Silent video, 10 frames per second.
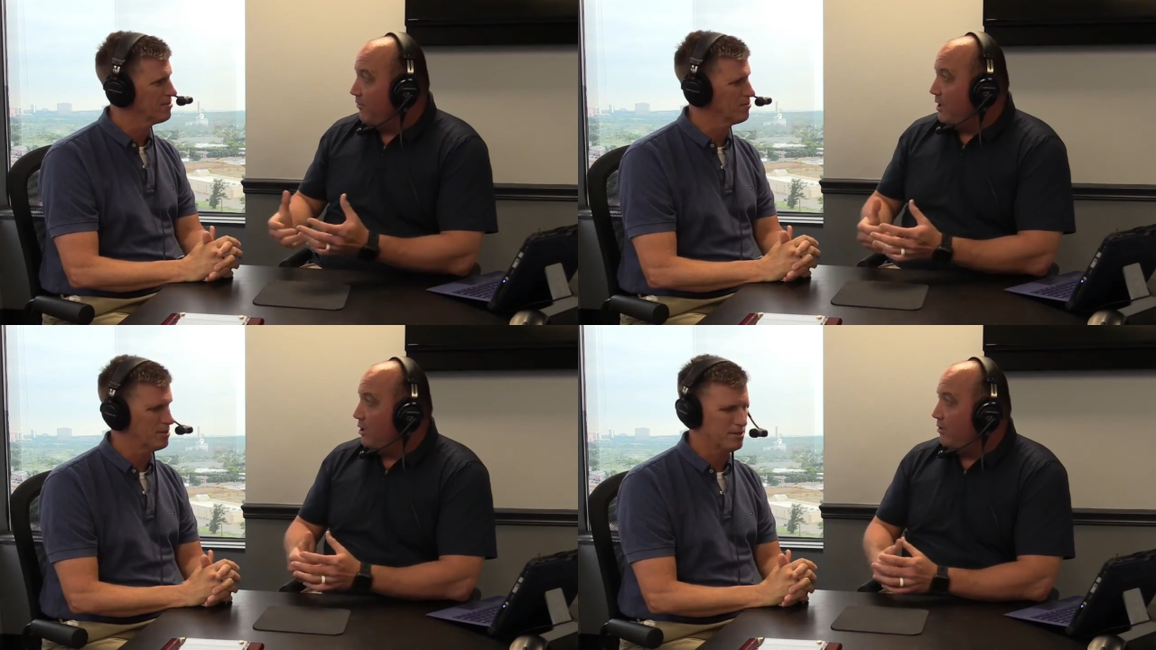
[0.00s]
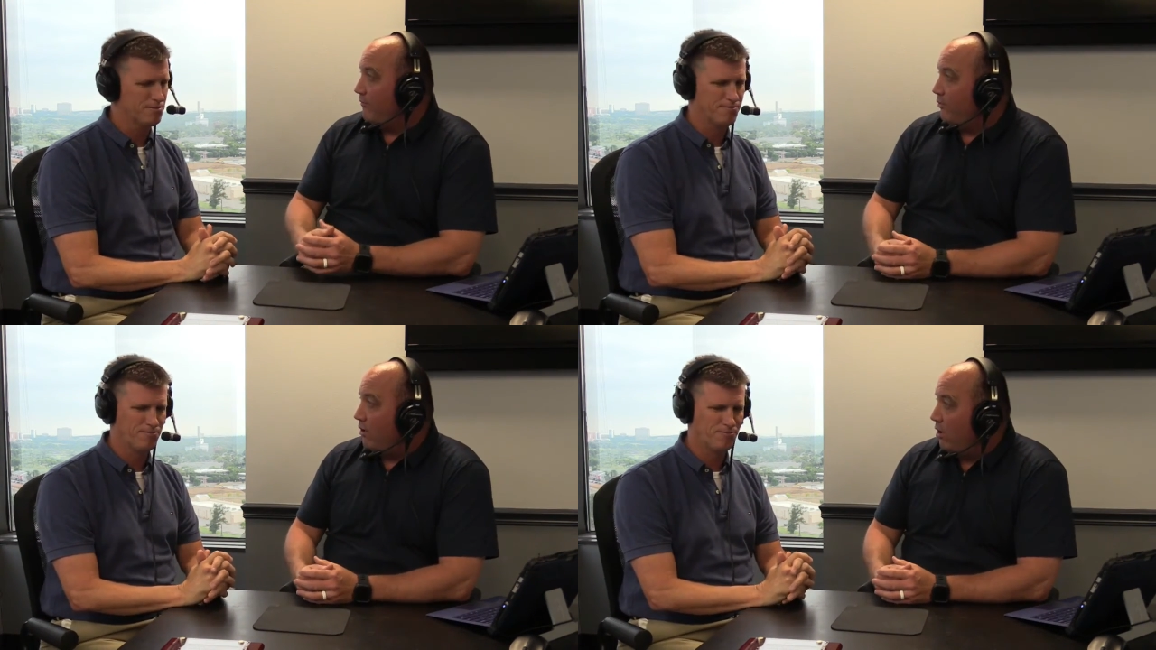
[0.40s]
Speaker 1: Thank wow. you
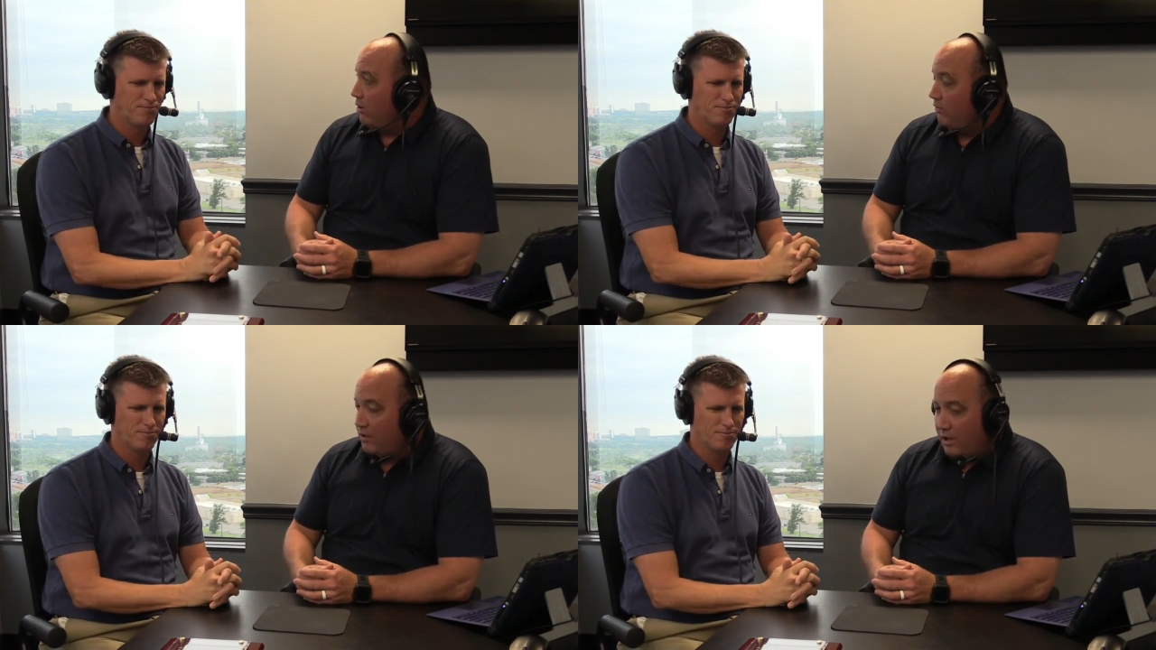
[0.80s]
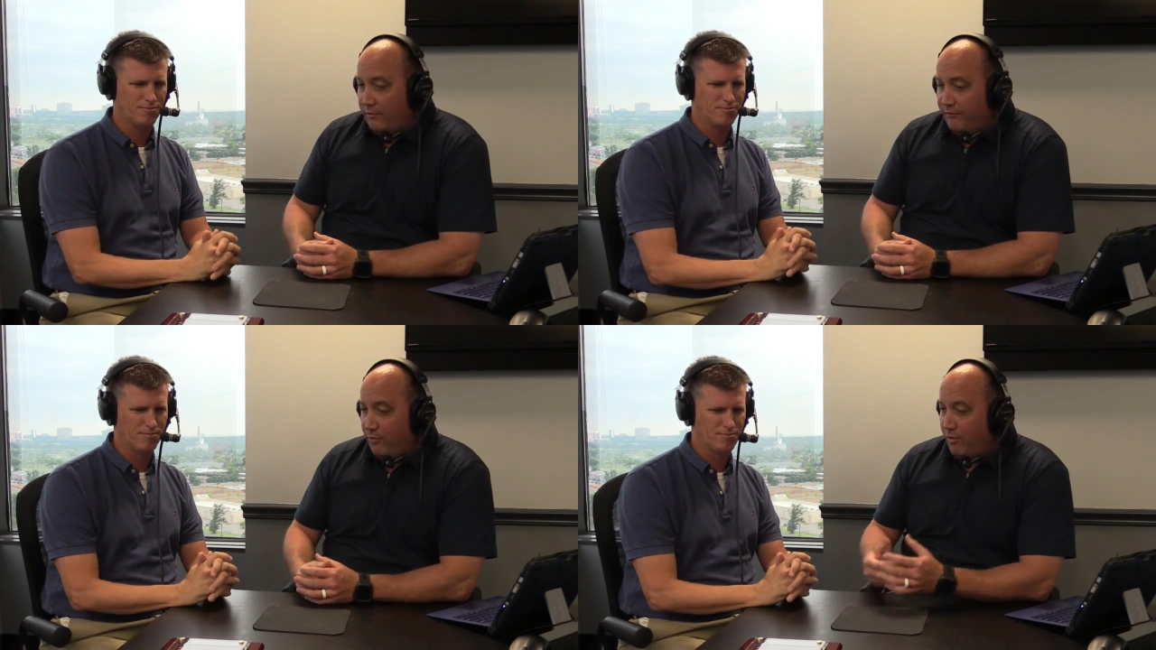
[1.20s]
for all you've done
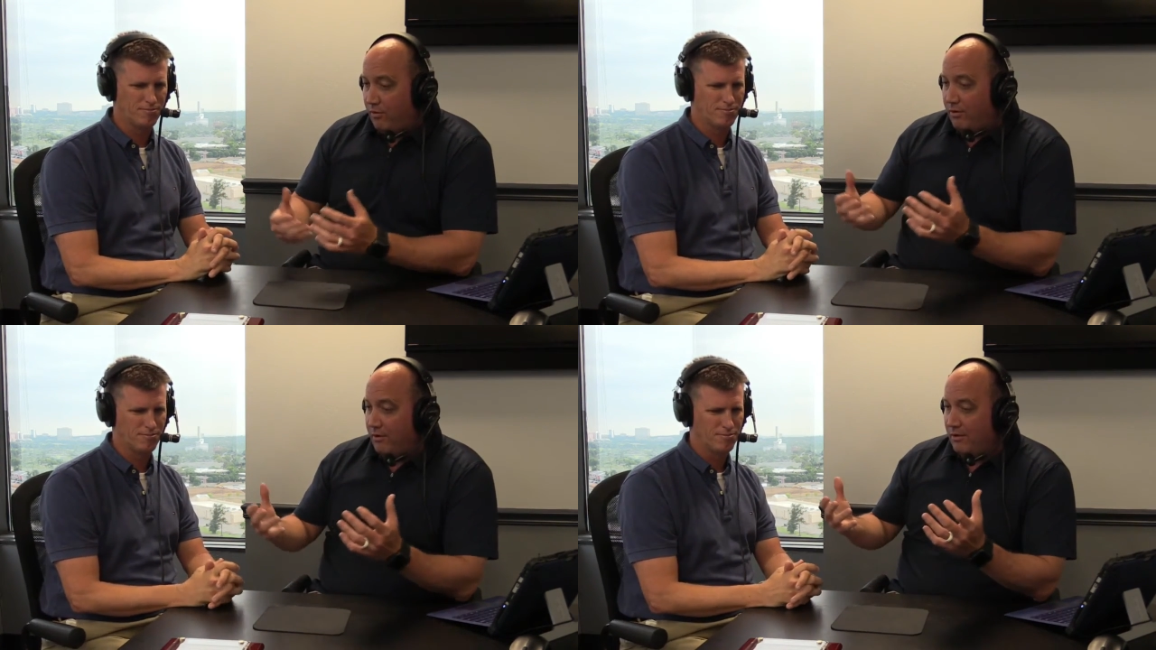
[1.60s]
for